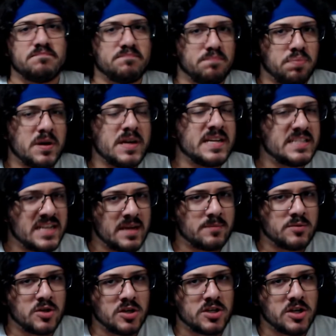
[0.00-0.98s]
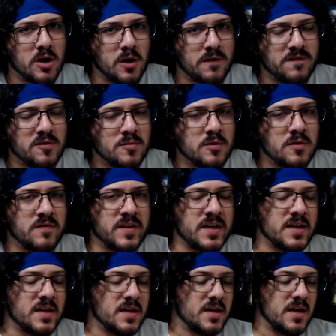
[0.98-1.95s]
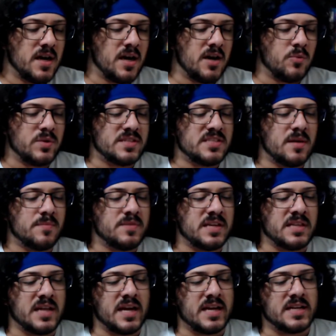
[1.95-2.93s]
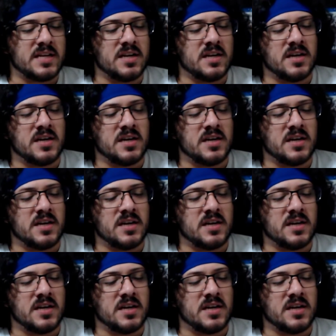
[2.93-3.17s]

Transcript: pretty damn good kung fu movie with something like